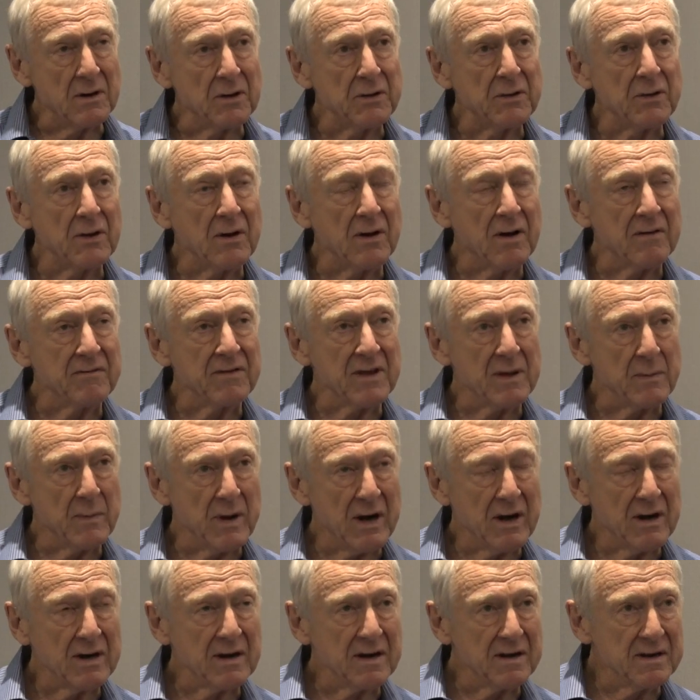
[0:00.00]
author of the
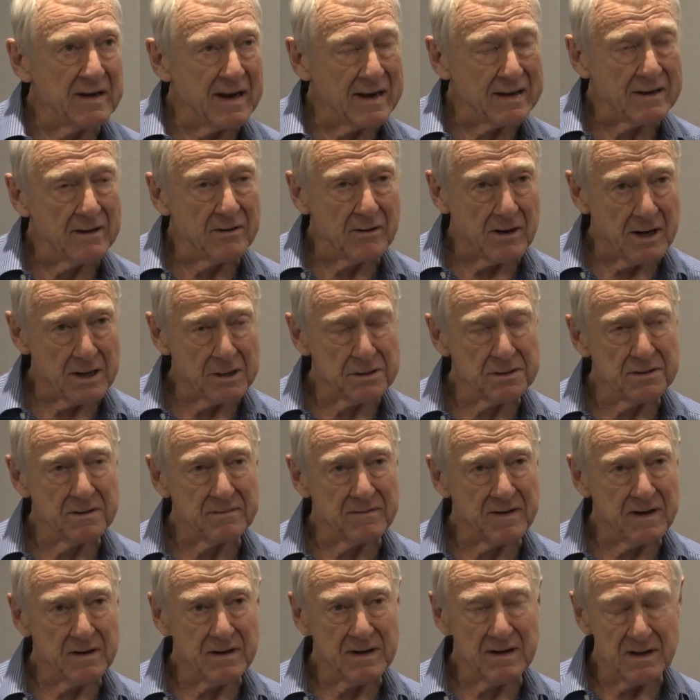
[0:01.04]
American Declaration
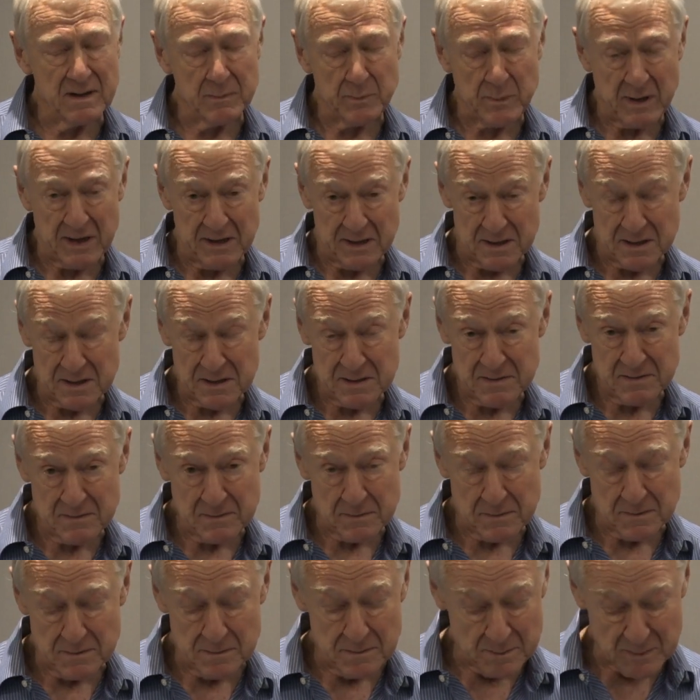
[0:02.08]
of Independence,
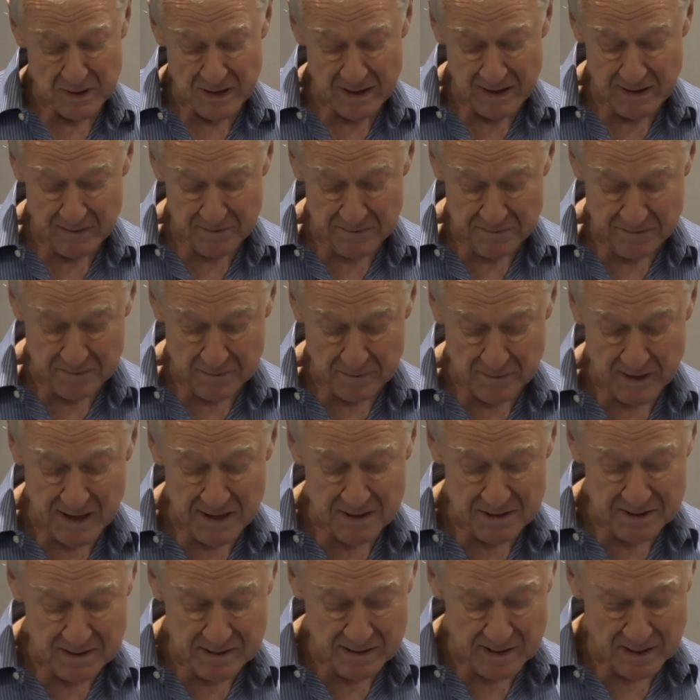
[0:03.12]
for whom I have
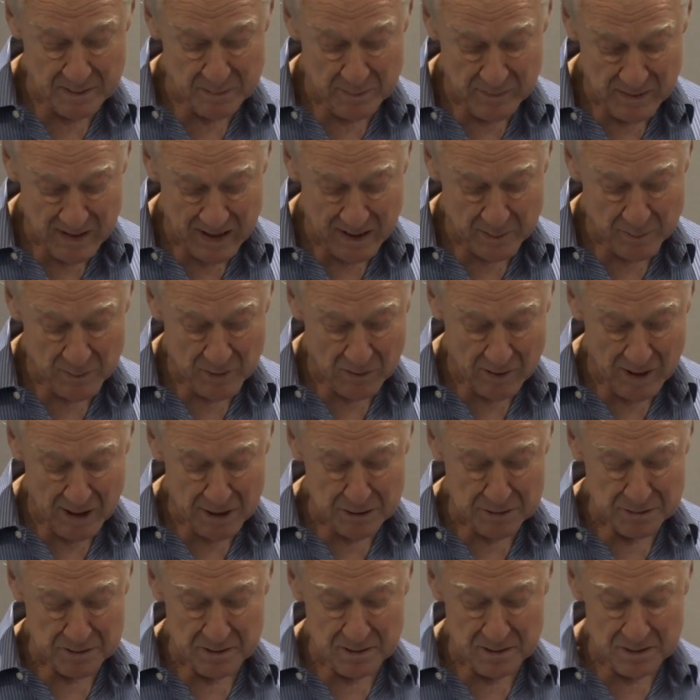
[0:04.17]
great
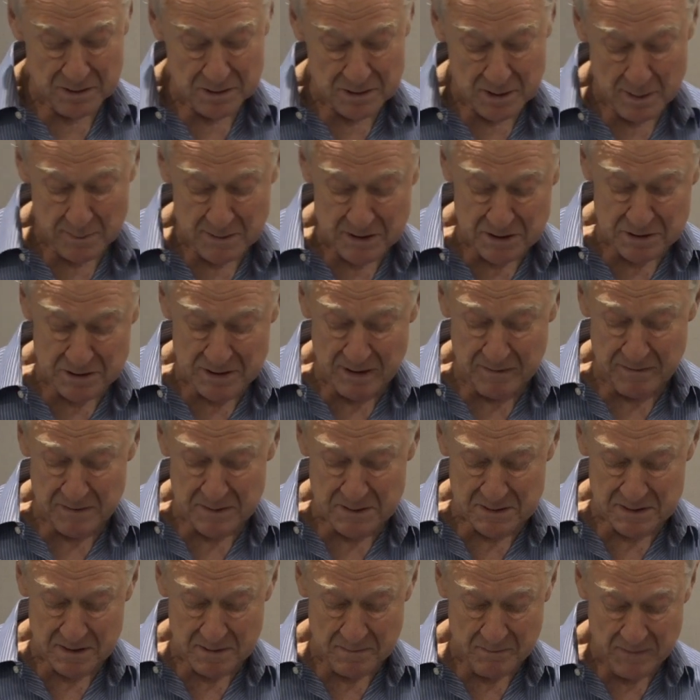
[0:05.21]
admiration, Thomas
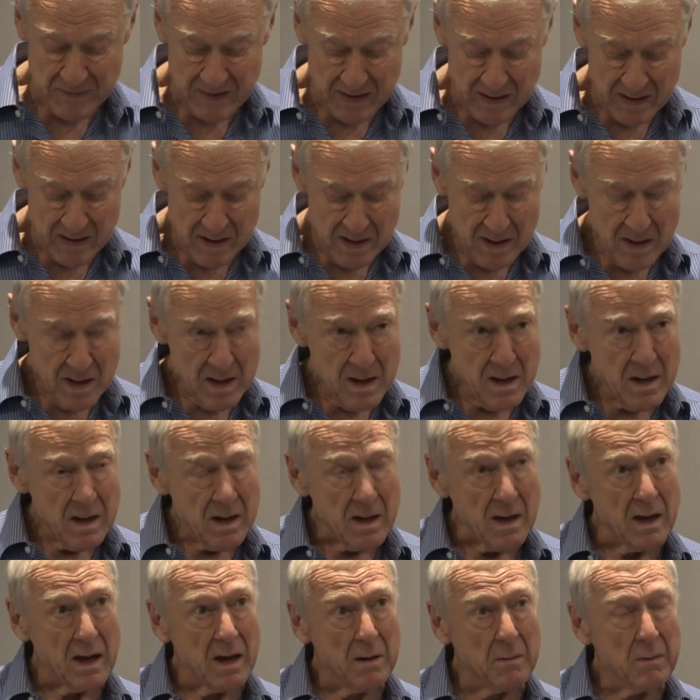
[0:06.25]
Jefferson,
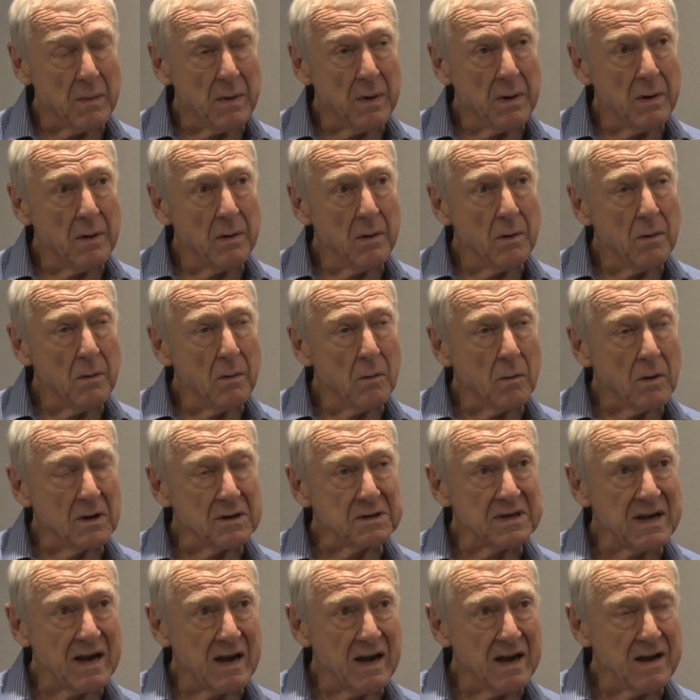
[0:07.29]

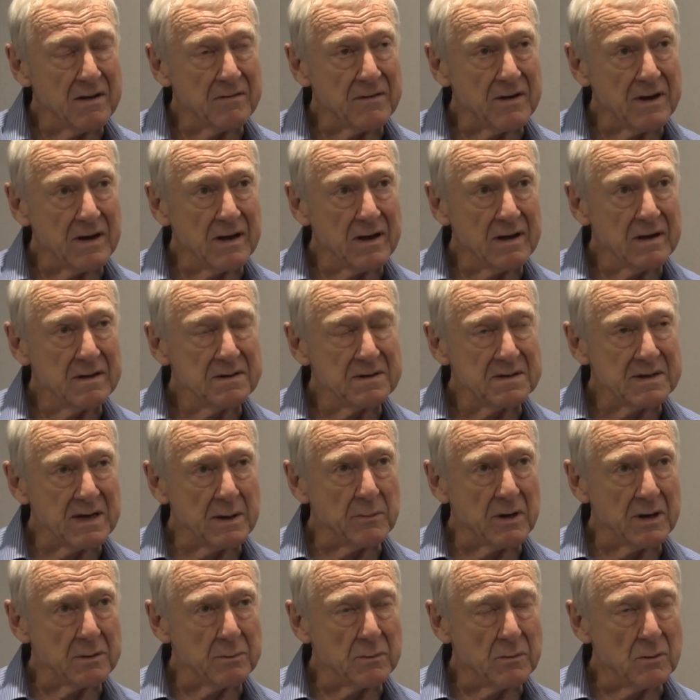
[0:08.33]
was, however,
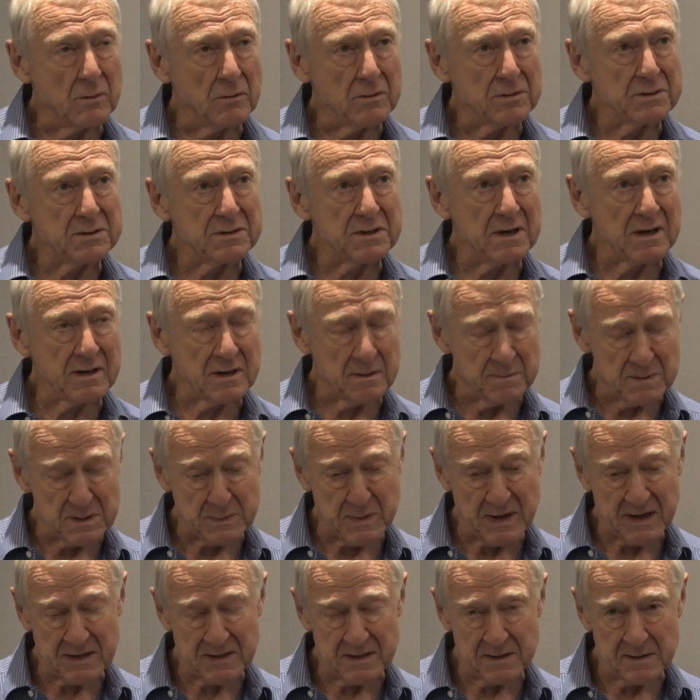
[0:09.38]
somewhat more
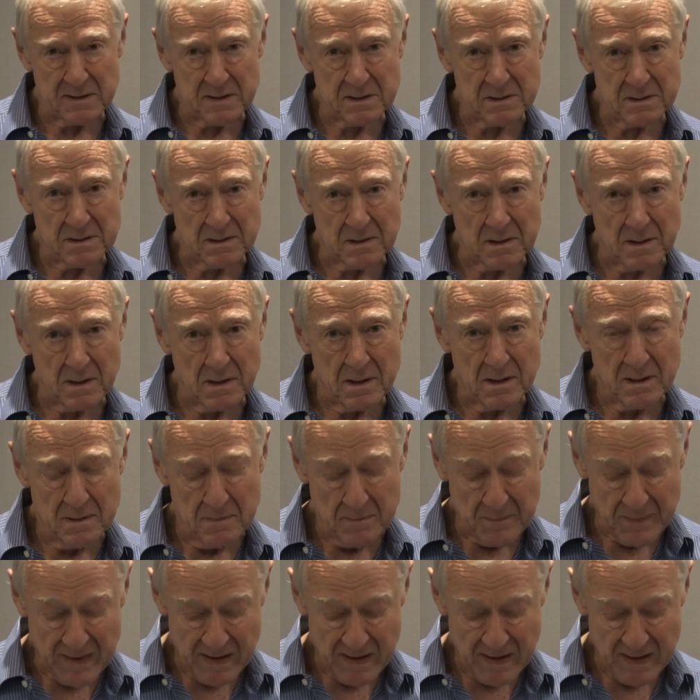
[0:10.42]
circumspect in this regard.